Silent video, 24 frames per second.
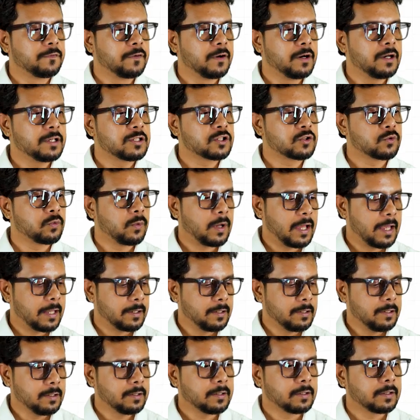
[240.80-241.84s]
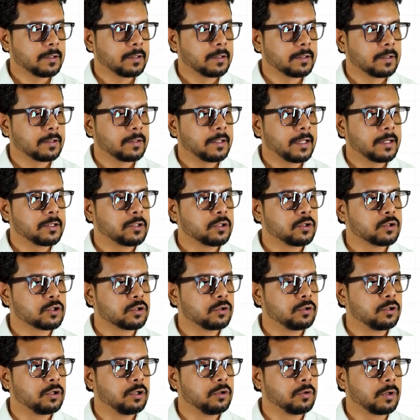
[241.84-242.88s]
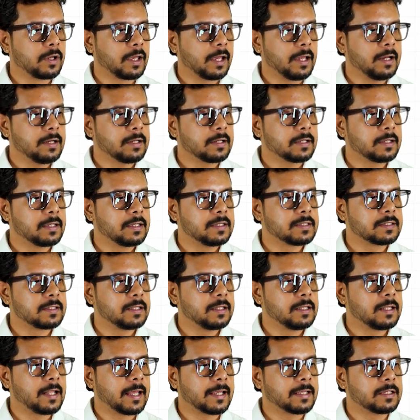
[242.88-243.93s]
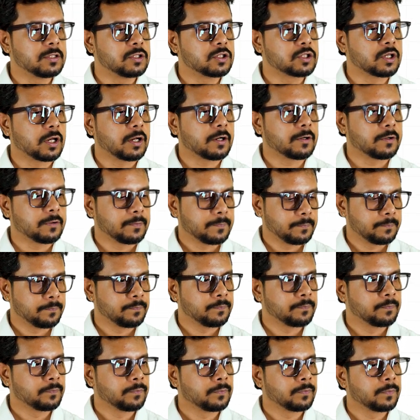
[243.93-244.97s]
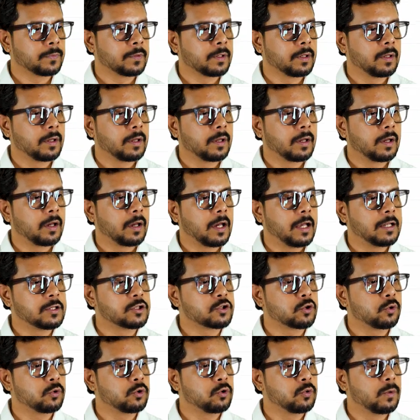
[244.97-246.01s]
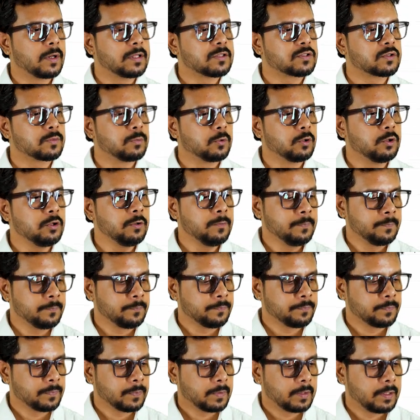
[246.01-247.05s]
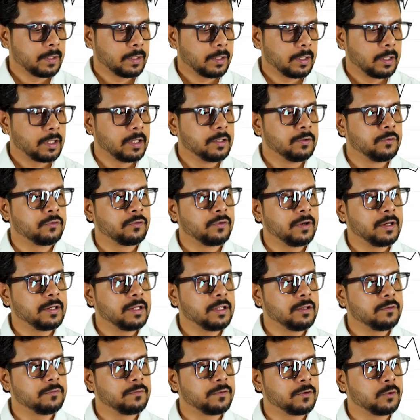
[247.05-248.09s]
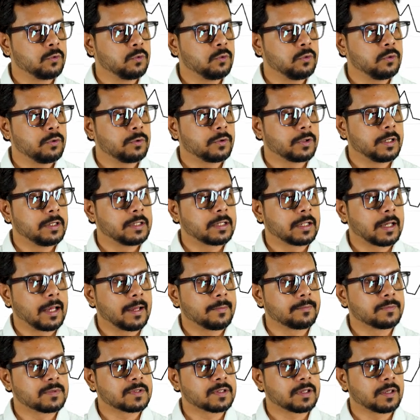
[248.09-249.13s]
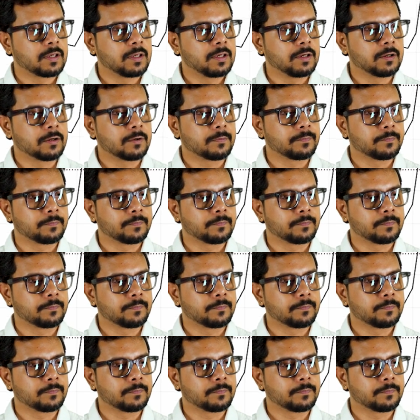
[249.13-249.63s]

first one that you should look at is the line chart. I'll show you once more. In TradingView, it comes here.